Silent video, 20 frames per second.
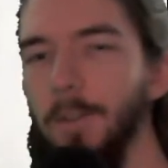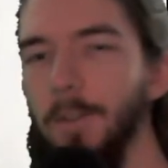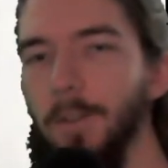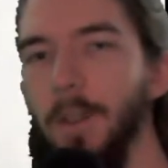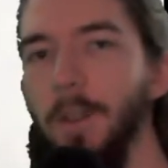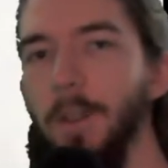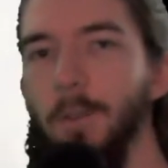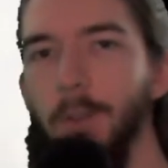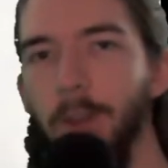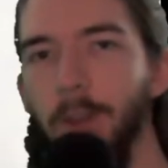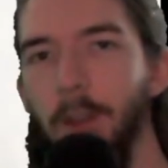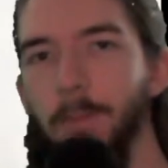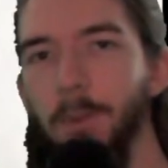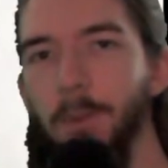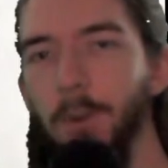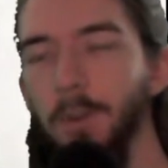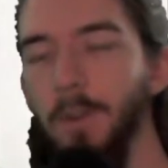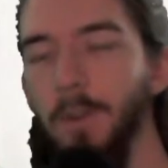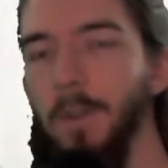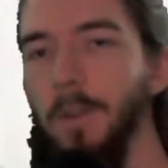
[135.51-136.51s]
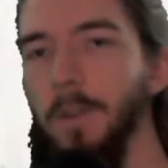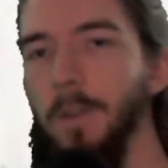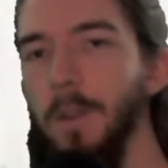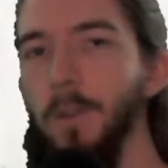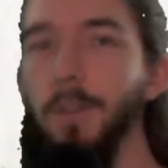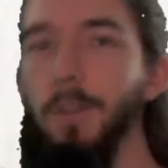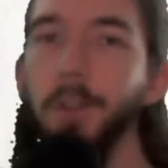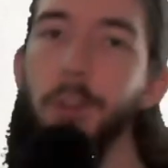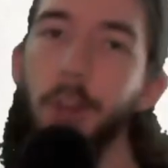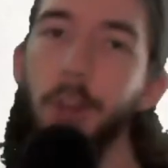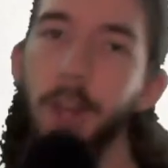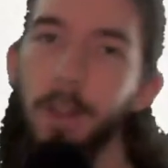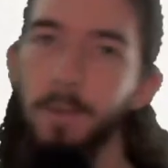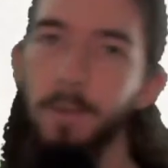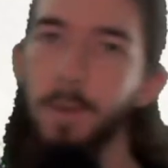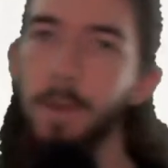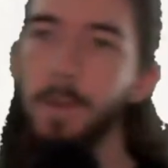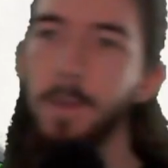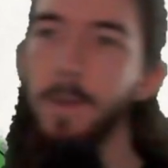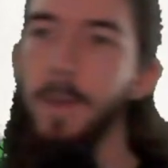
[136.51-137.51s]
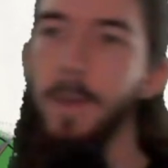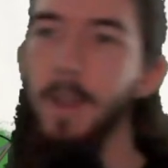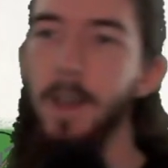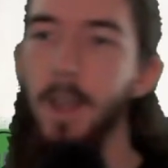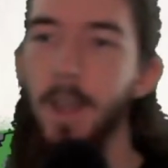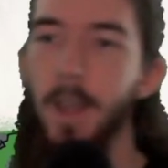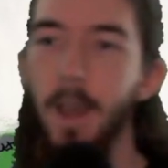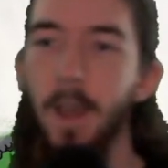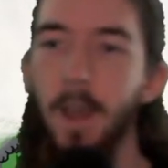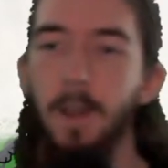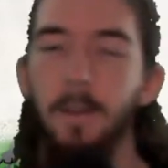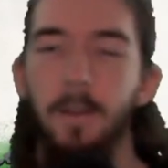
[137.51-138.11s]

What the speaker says: and you see a person, there's a chance for them to be an AI.